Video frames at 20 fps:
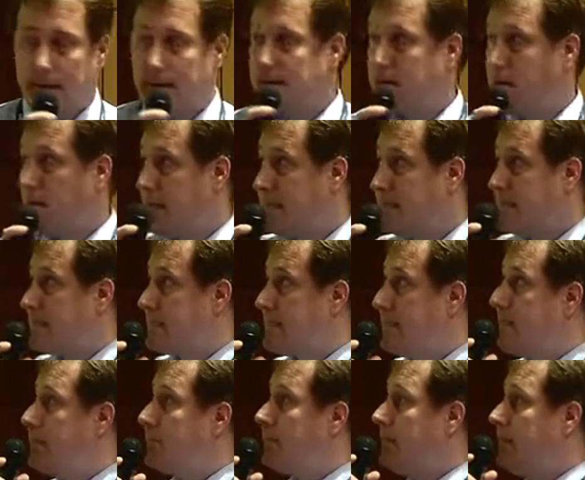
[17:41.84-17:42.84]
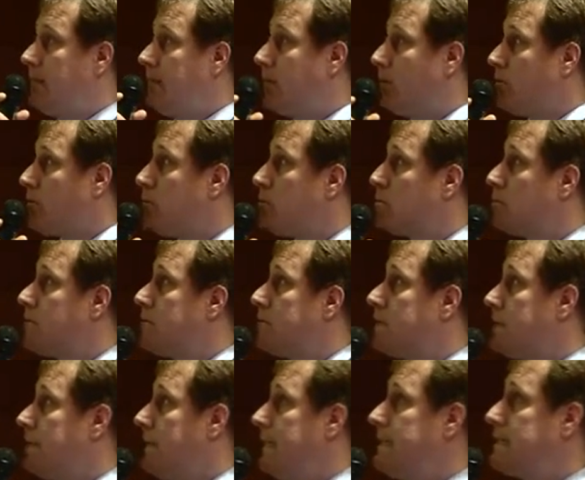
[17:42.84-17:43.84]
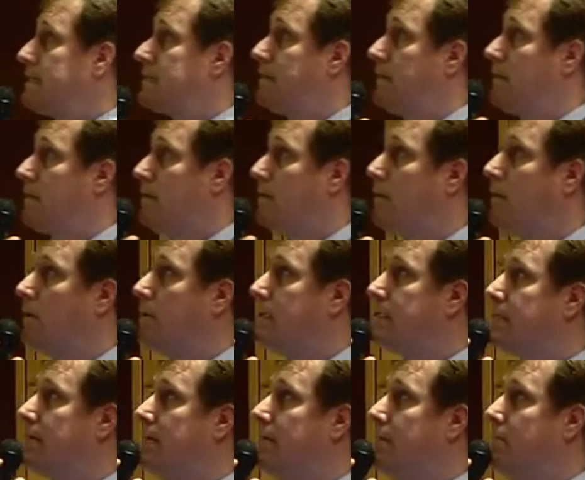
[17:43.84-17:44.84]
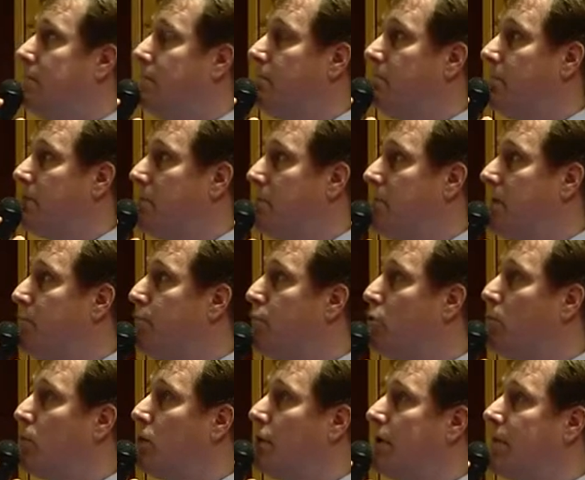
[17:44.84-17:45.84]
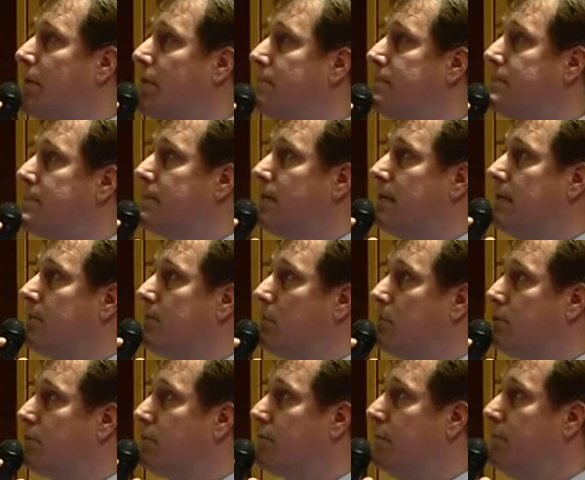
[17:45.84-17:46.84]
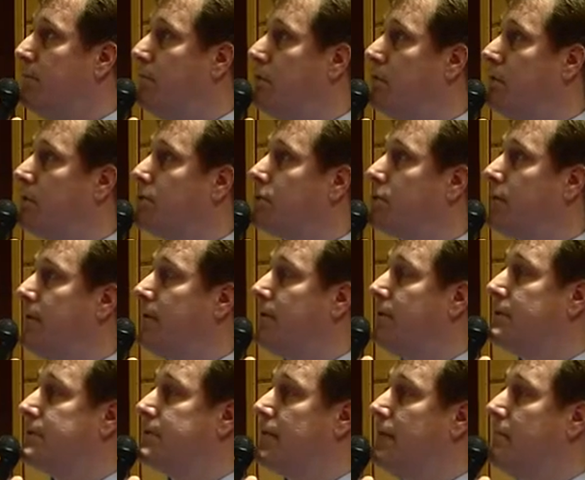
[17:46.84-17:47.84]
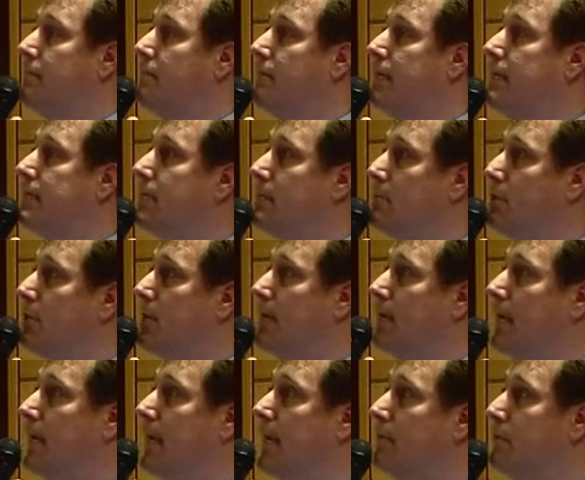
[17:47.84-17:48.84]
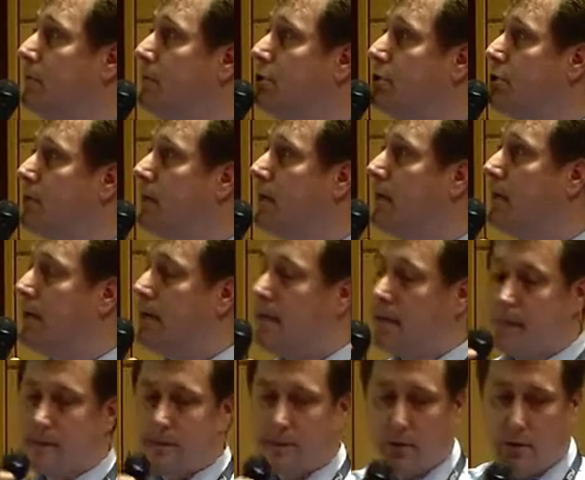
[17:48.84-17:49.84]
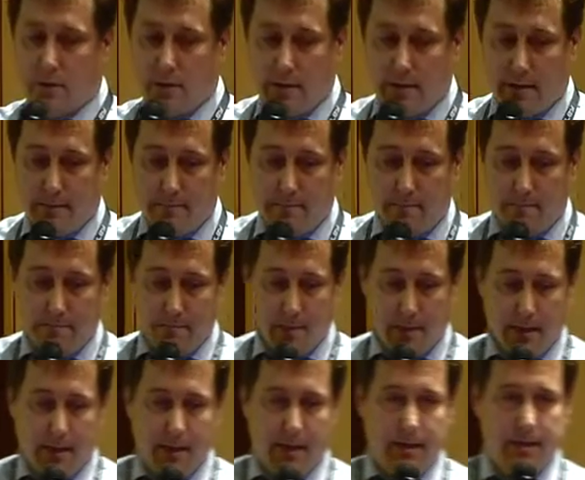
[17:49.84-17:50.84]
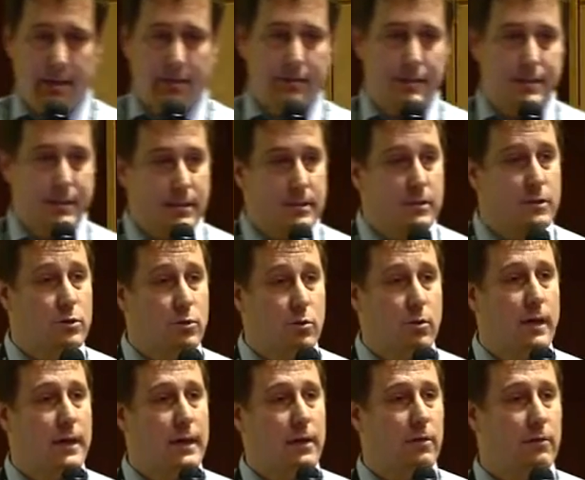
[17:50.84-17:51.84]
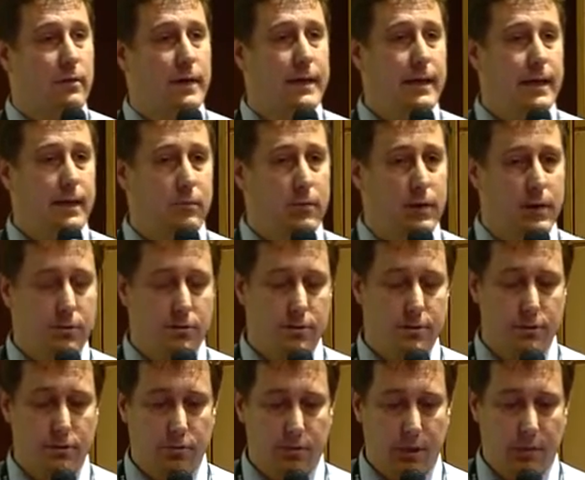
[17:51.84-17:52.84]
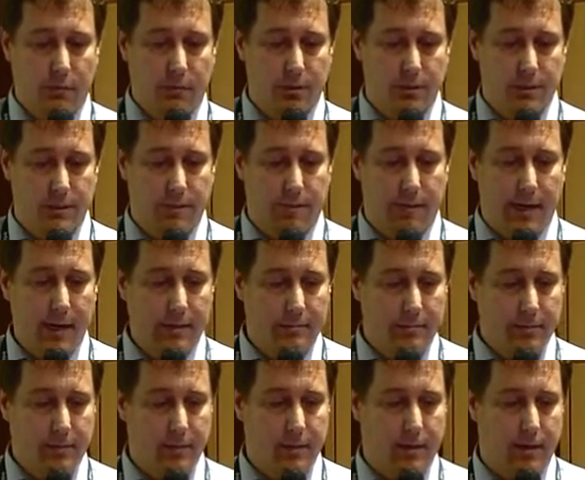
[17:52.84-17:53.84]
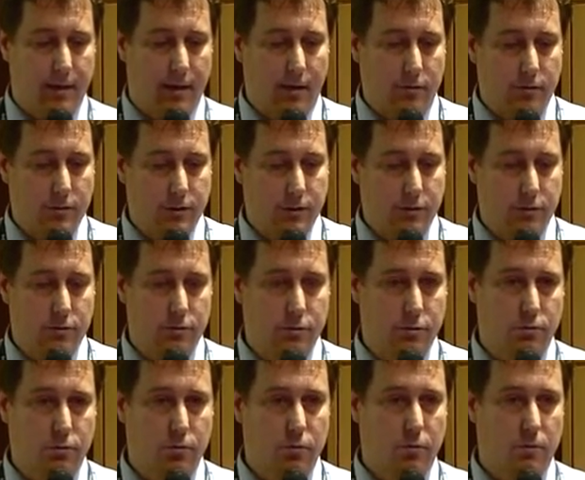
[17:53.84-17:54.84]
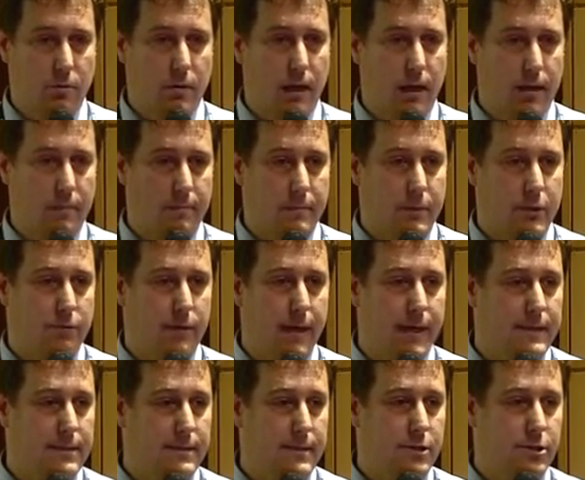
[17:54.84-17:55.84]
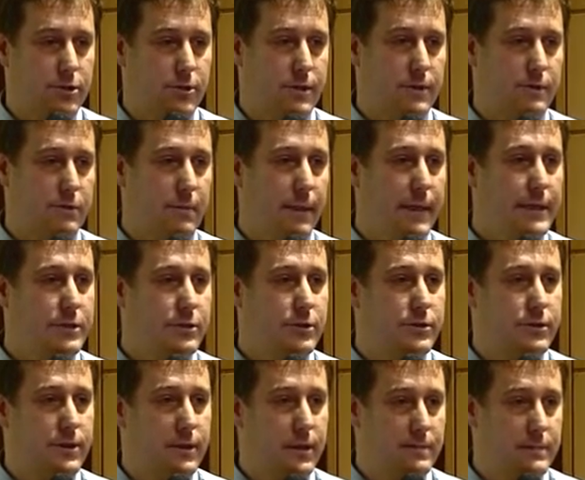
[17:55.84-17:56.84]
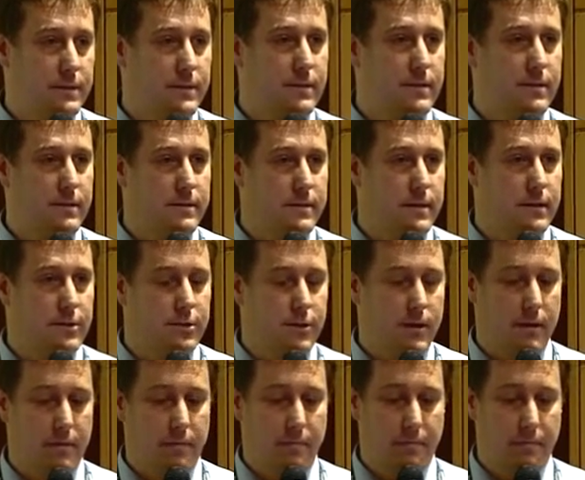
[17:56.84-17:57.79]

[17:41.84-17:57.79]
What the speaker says: So as I said already, both tools are based on the same platform, on Eclipse, and both frameworks share the same meta modeling language. So there exists tooling already, and we use tooling which is available that allows you to create such transformation scripts, such